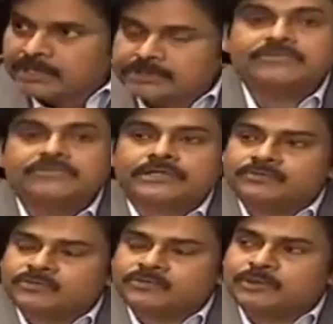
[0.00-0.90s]
Then I feel
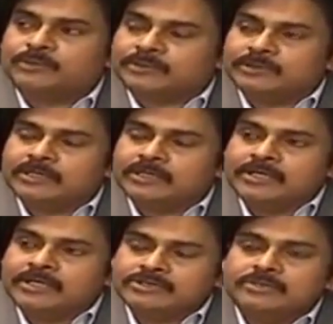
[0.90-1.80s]
comfortable.
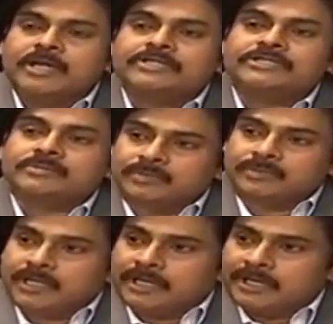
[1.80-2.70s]
So imagine my
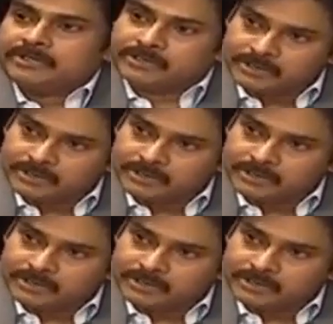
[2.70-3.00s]
plight.